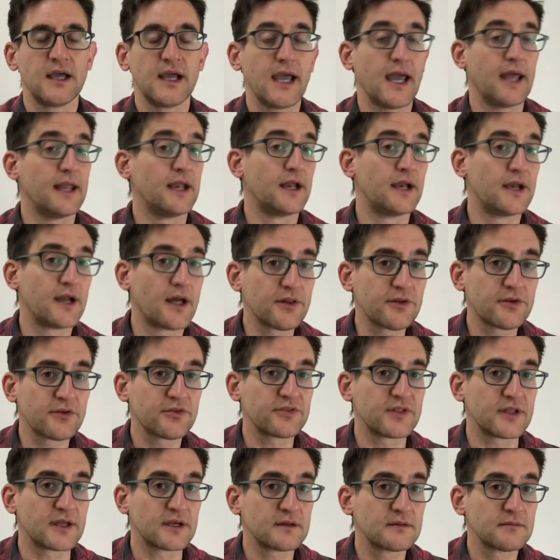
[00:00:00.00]
And another
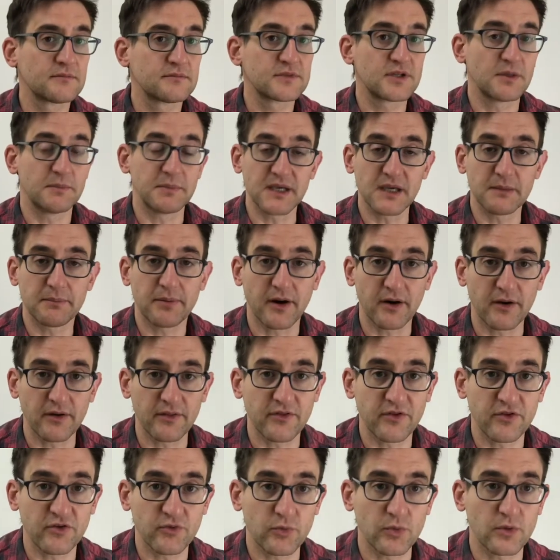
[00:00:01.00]
thing to be a part of
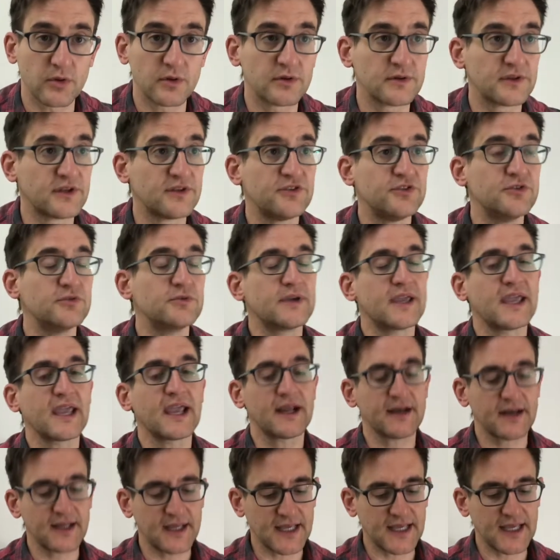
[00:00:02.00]
this world is you
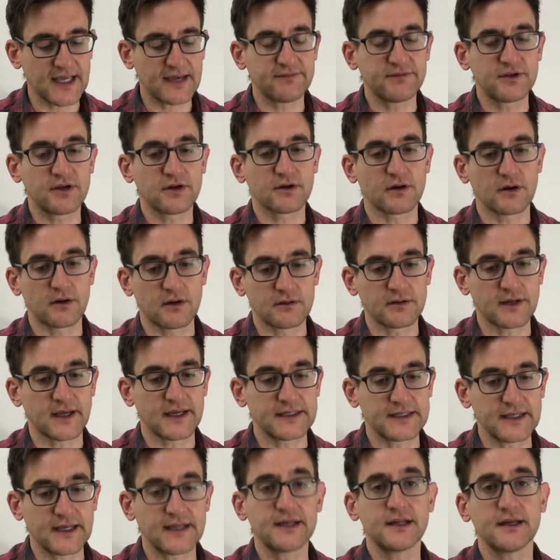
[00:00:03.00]
can't have your own
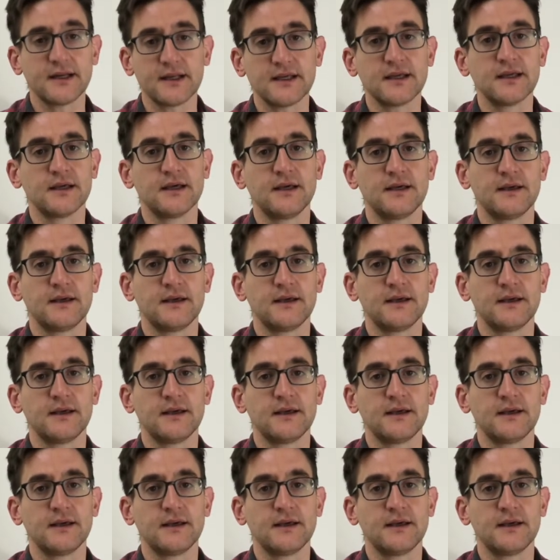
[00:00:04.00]
identity.